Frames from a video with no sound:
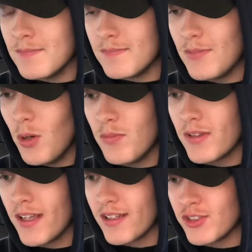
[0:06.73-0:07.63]

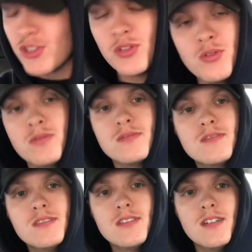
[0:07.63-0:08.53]
hopefully I can show you
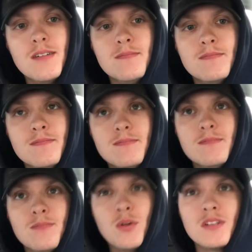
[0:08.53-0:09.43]

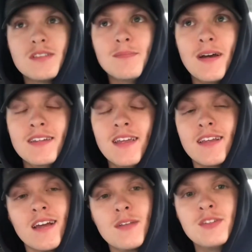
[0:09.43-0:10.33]
what my day
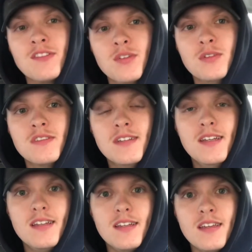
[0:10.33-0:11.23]
kind of ensues,
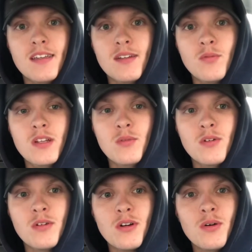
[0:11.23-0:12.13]
and we
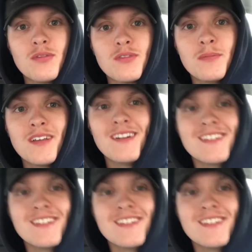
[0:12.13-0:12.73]
will go from there.